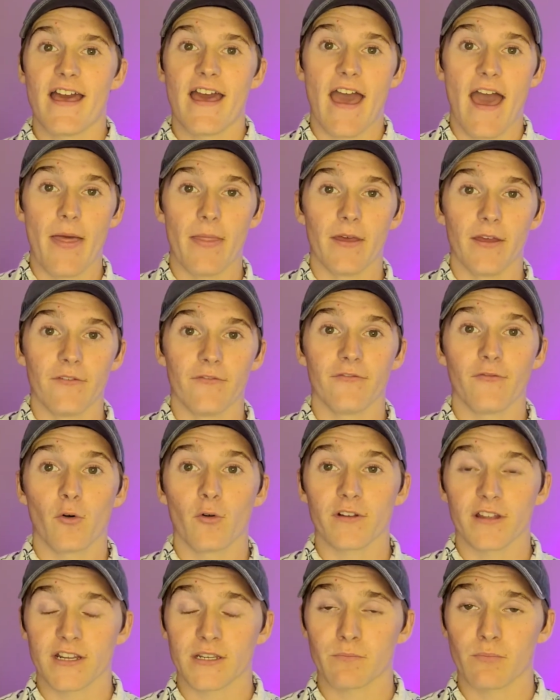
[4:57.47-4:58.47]
and then
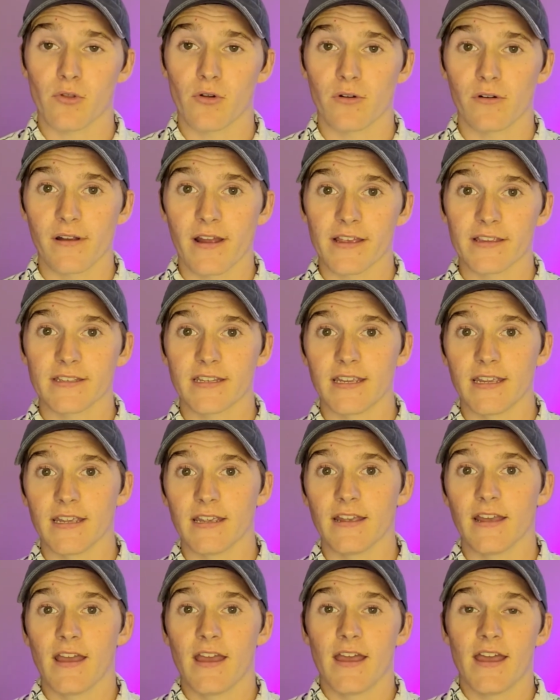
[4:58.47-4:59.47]
Ford Explorer
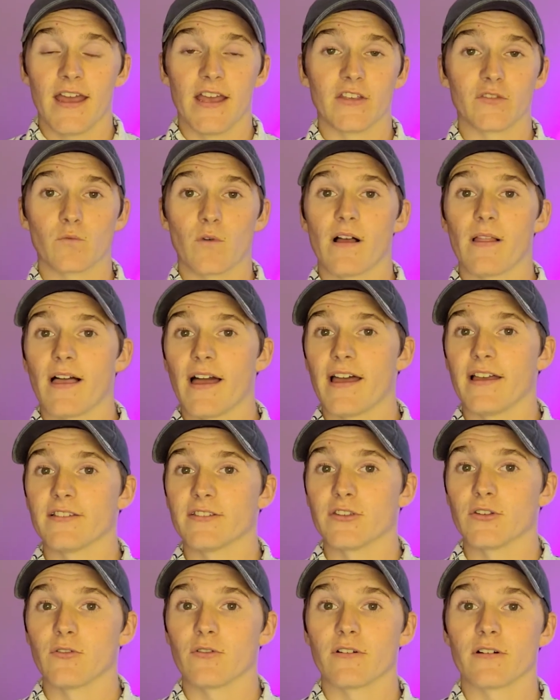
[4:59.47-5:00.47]
ST, as well
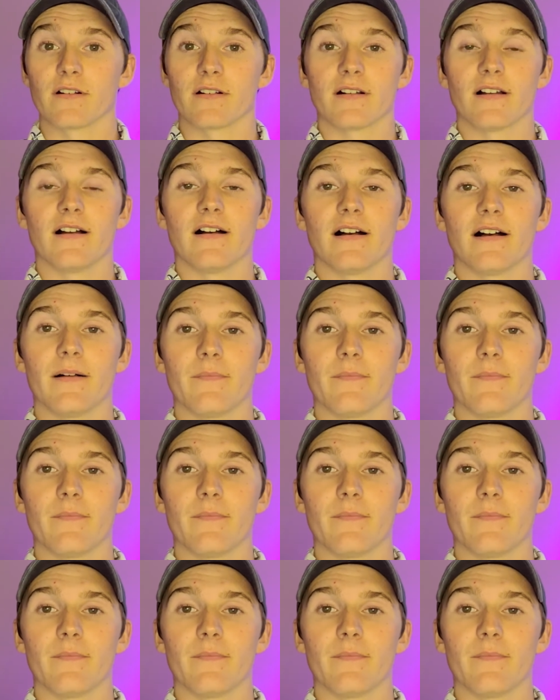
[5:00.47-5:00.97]
as your